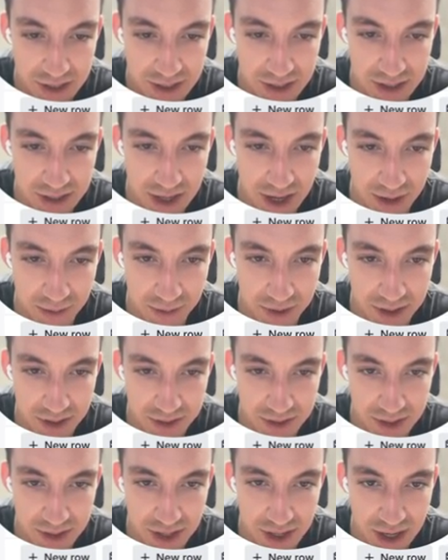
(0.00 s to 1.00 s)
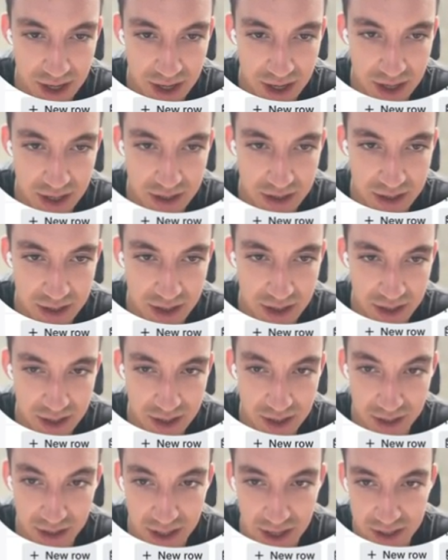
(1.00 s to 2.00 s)
yeah, we can see here that
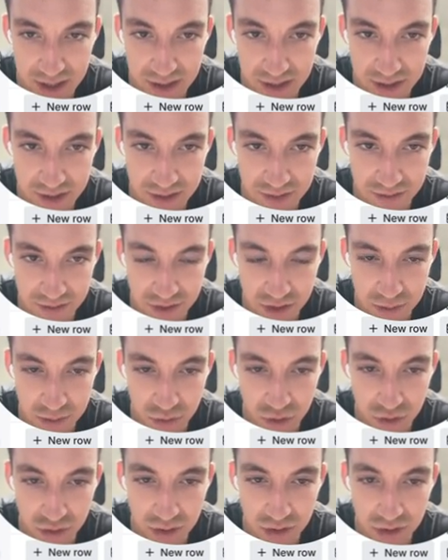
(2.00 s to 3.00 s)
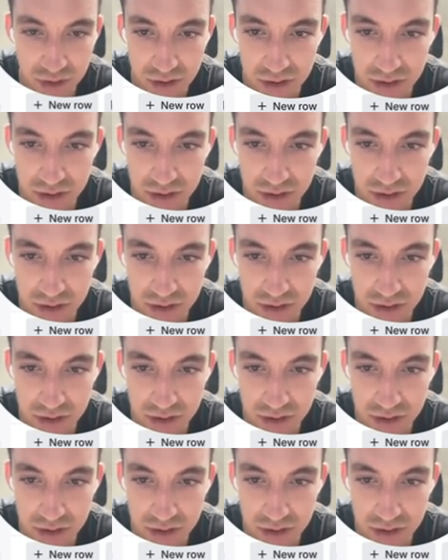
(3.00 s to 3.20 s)
again, there's a few more.